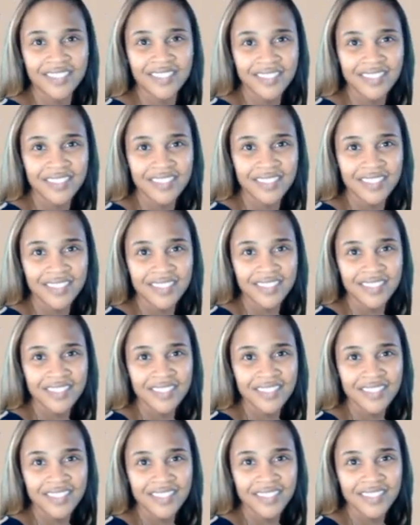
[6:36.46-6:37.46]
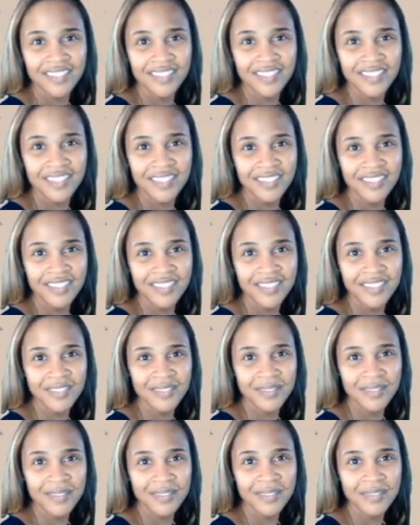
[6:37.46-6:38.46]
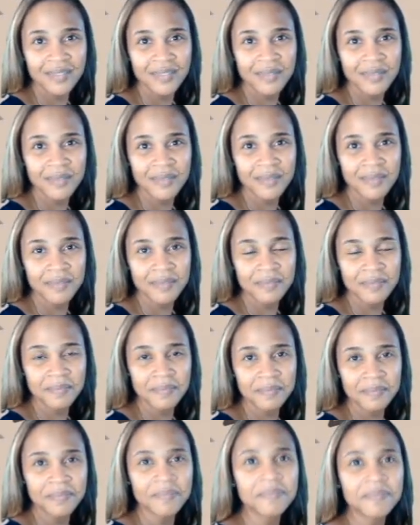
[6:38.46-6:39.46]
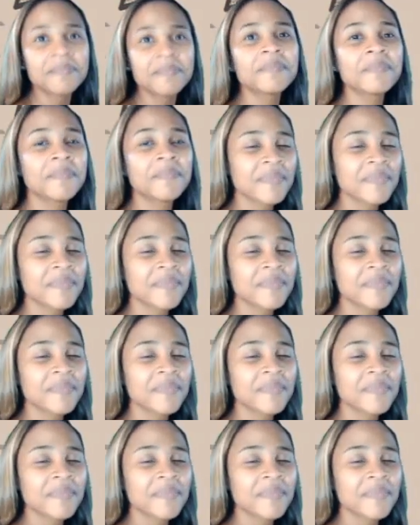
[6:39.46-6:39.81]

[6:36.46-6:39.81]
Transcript: (no one is talking)